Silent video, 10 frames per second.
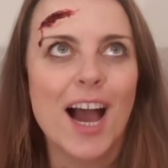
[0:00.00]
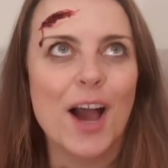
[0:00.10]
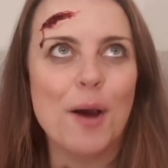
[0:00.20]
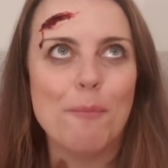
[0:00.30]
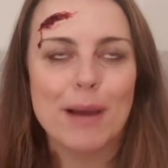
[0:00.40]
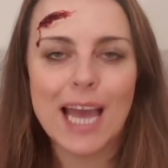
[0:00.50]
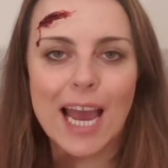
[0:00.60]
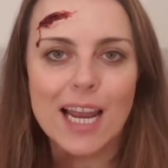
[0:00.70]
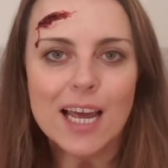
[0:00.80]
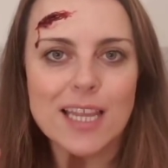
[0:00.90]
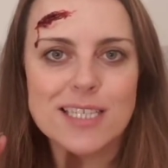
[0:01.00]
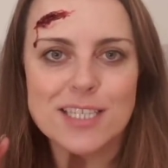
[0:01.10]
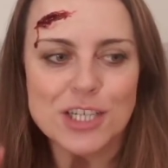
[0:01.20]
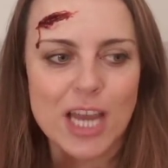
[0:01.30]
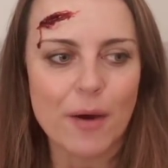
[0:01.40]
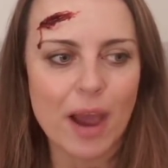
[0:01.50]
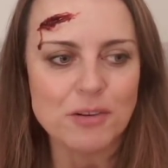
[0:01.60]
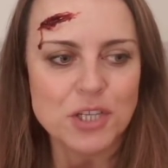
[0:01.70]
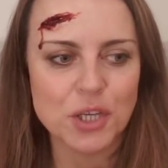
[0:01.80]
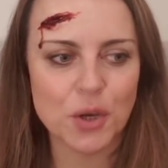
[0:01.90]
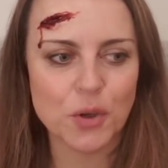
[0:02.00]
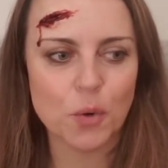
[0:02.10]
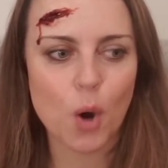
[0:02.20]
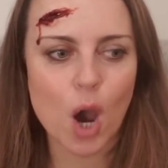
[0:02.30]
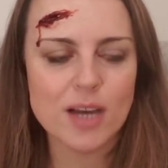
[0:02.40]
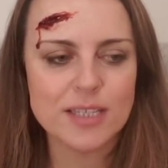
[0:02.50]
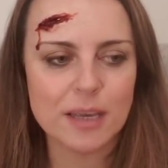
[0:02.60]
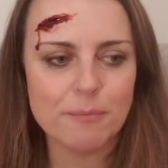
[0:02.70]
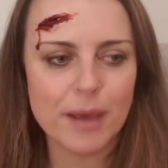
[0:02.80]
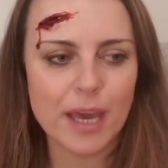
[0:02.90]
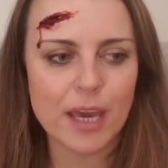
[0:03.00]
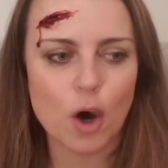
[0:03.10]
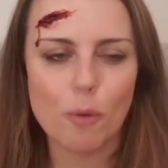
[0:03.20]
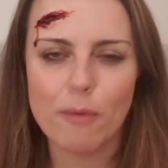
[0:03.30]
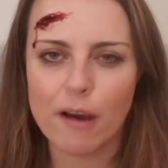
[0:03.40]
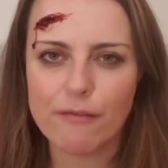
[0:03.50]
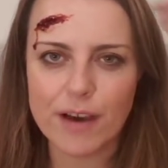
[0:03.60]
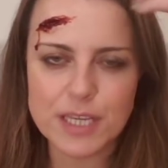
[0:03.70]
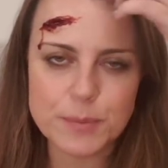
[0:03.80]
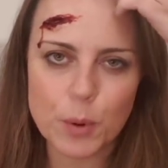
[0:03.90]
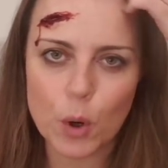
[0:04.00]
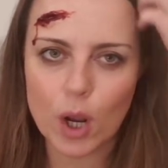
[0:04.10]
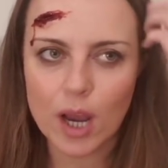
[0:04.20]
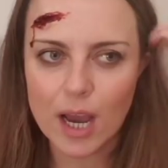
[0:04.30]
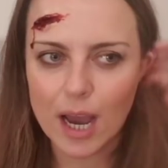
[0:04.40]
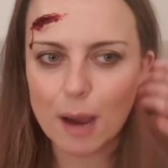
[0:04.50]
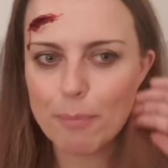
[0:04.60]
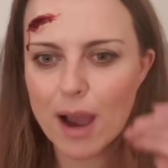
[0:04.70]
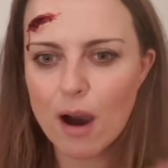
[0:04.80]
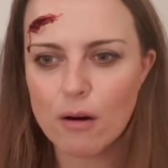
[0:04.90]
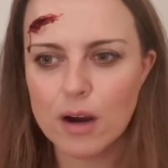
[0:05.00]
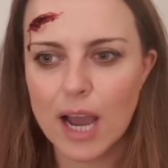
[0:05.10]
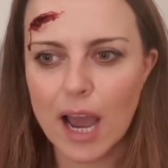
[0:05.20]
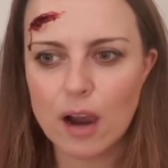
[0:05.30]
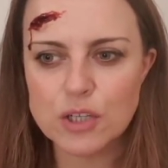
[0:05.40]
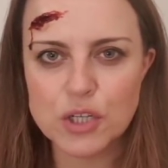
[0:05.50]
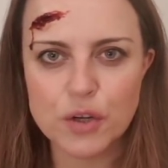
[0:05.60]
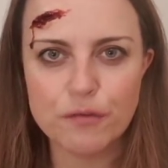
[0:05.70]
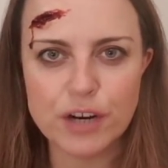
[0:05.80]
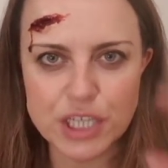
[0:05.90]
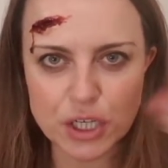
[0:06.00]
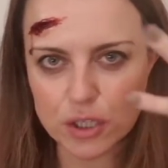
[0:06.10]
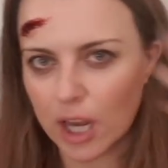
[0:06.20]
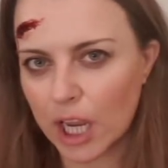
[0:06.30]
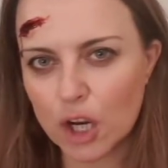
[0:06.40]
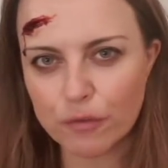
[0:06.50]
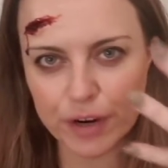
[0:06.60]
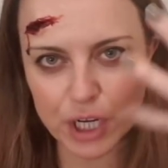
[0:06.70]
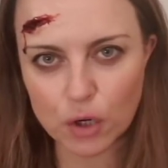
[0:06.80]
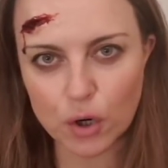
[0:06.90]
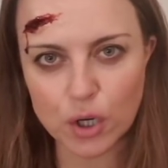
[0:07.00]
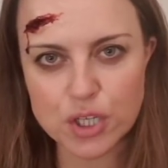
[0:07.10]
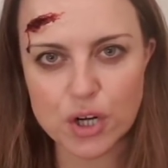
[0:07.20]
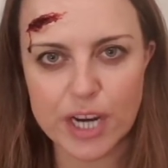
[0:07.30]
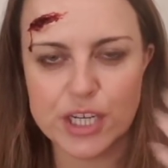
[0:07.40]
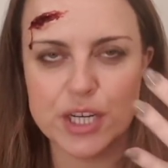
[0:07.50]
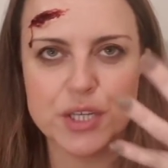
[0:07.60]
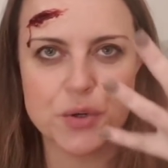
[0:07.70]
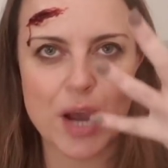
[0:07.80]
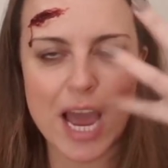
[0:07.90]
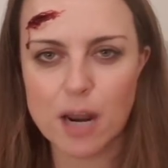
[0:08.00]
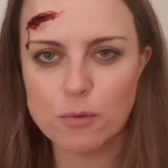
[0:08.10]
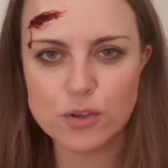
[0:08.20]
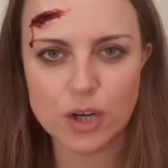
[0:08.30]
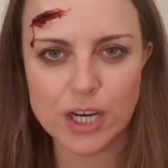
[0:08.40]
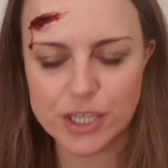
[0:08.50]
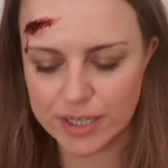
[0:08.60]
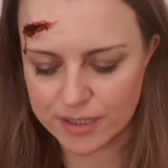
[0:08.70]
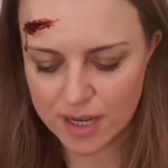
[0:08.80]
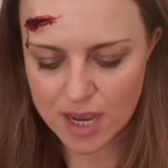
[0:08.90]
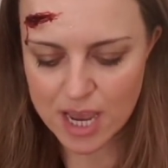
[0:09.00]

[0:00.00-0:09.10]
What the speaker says: Michaela, this is a shout out to you. You were asking me on my Facebook about how to do Freddy Krueger scratches or animal scratches.